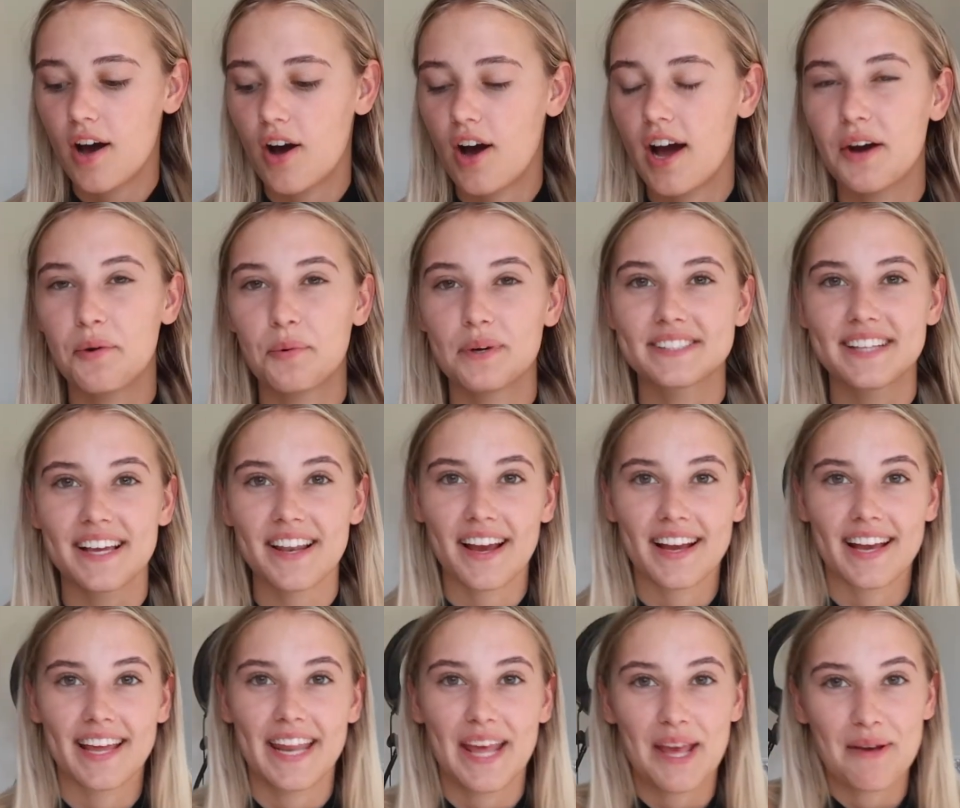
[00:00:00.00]
I always get
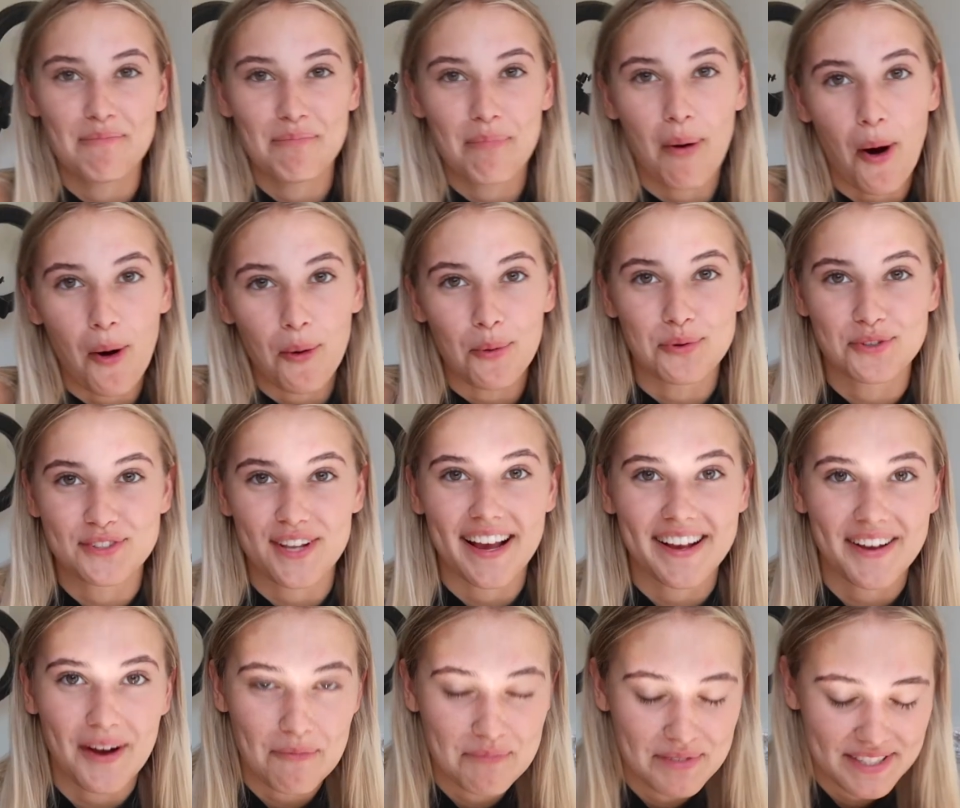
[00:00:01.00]
like an impulse,
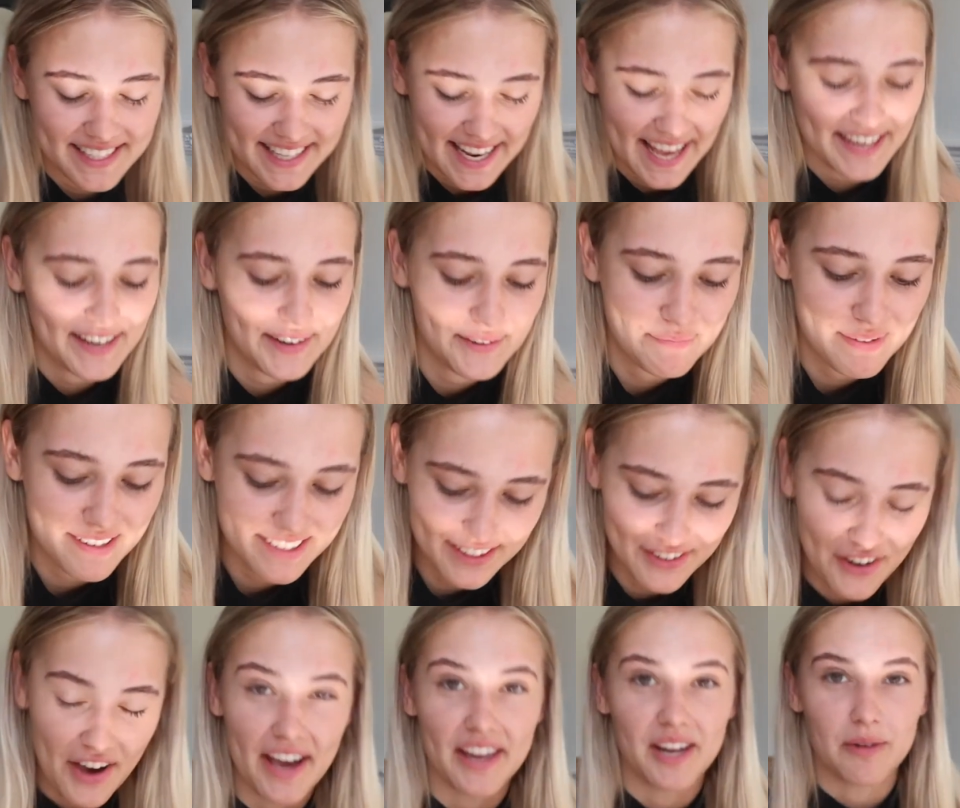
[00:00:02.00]
like I'm laying in bed at
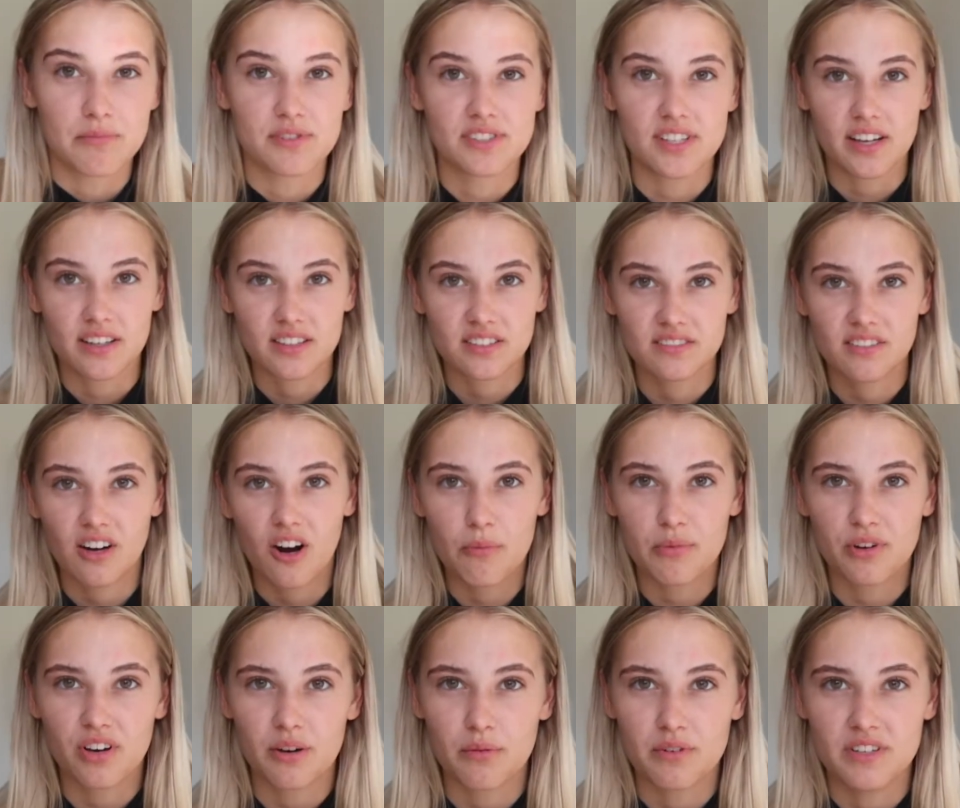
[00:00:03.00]
night and I'm just like, oh my
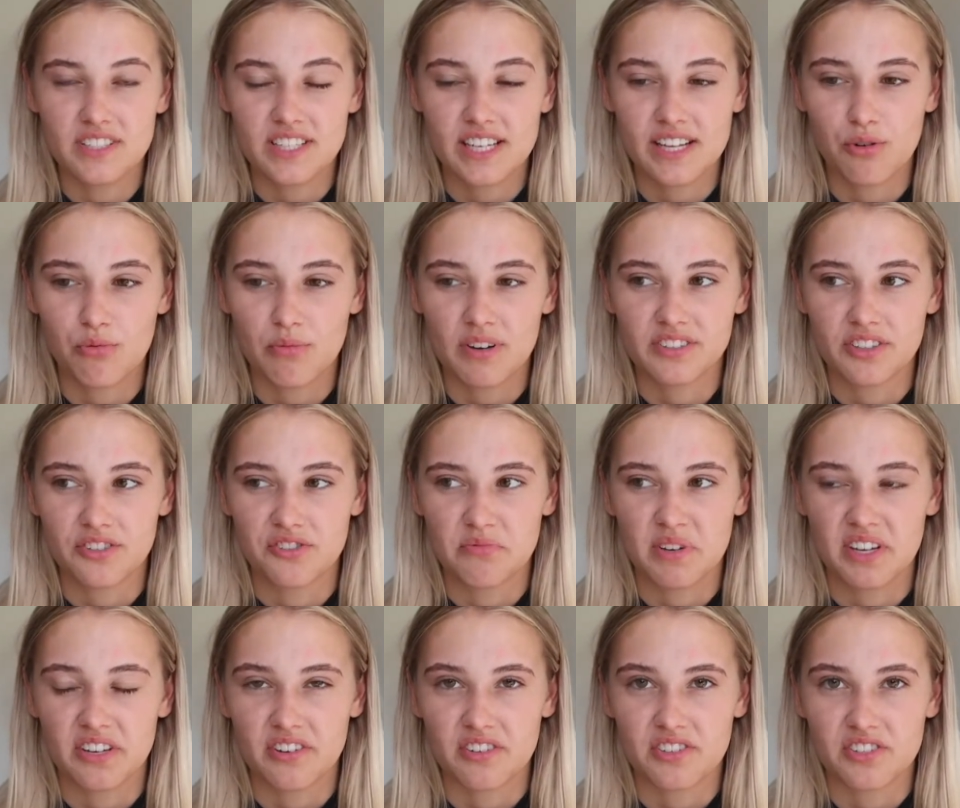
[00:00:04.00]
god, I want to delete all my social
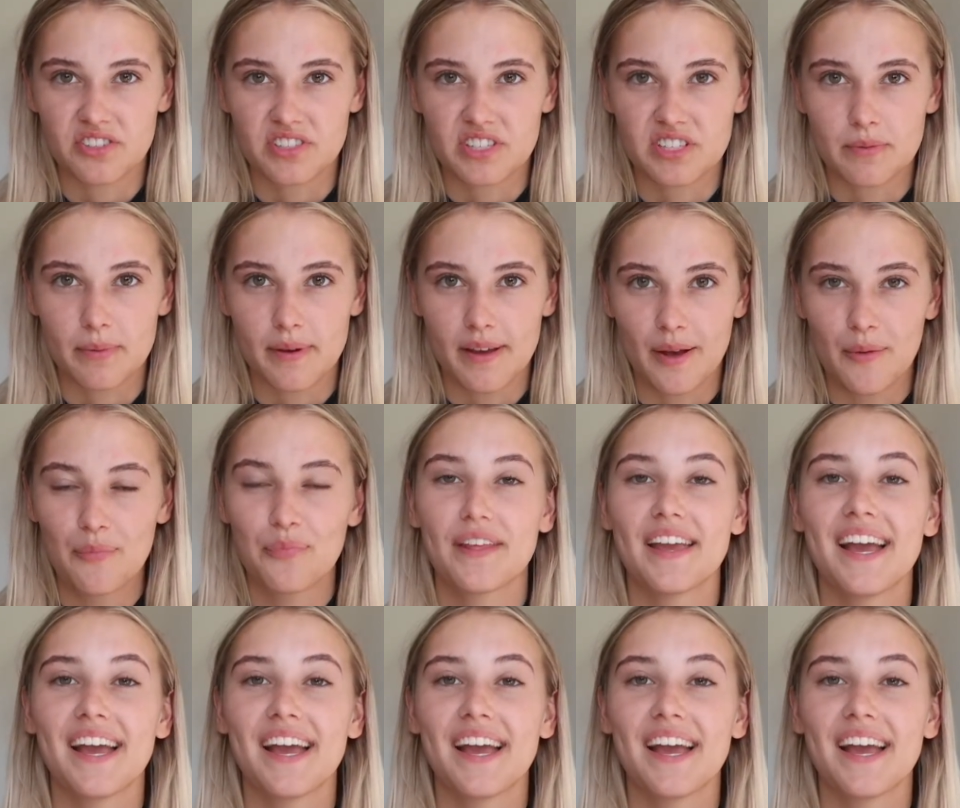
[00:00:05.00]
media and just disappear.